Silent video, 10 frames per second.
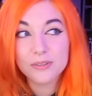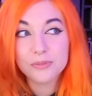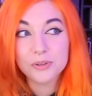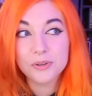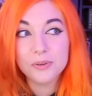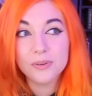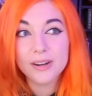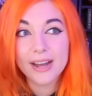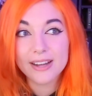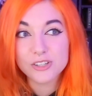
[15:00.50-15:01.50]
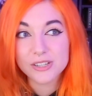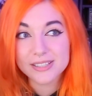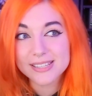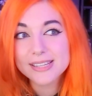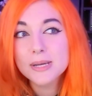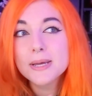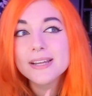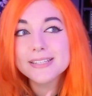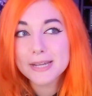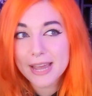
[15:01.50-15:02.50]
threw hatchets
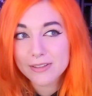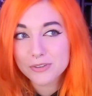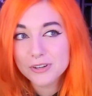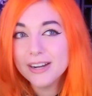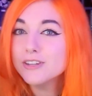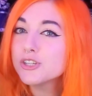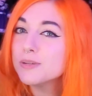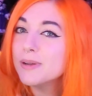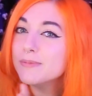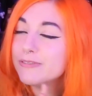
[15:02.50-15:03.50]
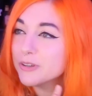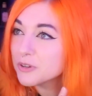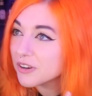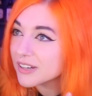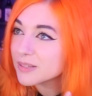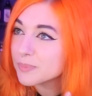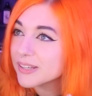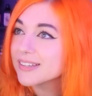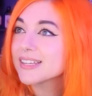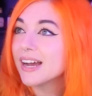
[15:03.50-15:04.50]
together, and she made me feel good
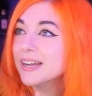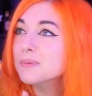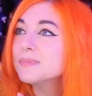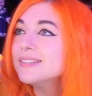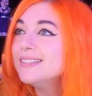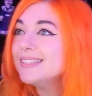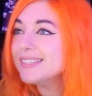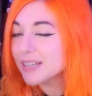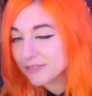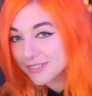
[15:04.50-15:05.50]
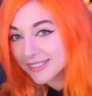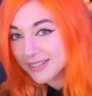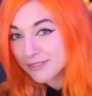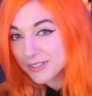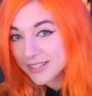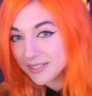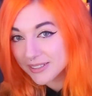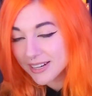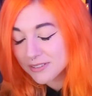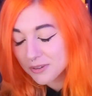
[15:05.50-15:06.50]
because I'm definitely not very
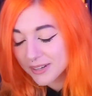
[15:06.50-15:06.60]
good at throwing